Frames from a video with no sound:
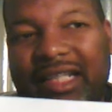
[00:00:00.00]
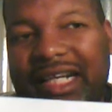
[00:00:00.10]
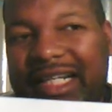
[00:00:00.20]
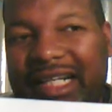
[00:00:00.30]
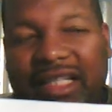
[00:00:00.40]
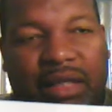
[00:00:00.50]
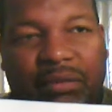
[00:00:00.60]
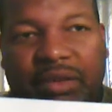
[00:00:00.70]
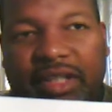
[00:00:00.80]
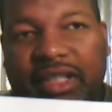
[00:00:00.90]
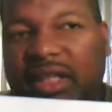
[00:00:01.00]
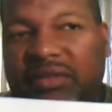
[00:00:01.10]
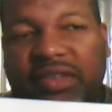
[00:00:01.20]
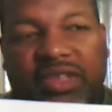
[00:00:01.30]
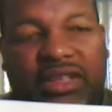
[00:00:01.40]
and any number, it
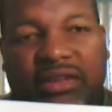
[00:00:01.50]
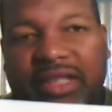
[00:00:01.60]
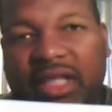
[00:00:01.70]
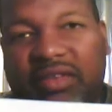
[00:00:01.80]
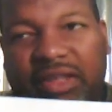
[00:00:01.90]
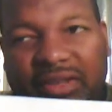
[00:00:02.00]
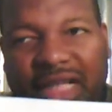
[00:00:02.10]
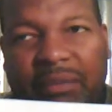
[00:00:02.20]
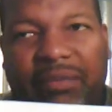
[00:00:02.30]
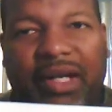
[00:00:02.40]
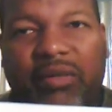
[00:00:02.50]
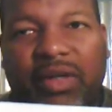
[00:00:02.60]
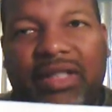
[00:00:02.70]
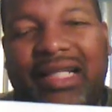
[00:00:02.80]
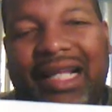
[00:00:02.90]
always reduces, it always goes up by
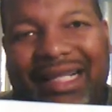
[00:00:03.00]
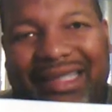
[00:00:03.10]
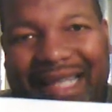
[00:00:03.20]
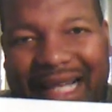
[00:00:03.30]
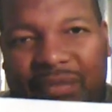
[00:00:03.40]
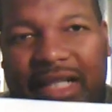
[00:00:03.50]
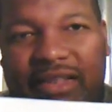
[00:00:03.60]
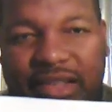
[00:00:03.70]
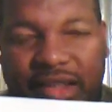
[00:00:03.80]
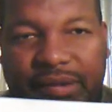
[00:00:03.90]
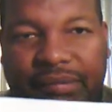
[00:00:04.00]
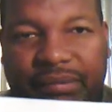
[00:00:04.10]
1 and down by 2.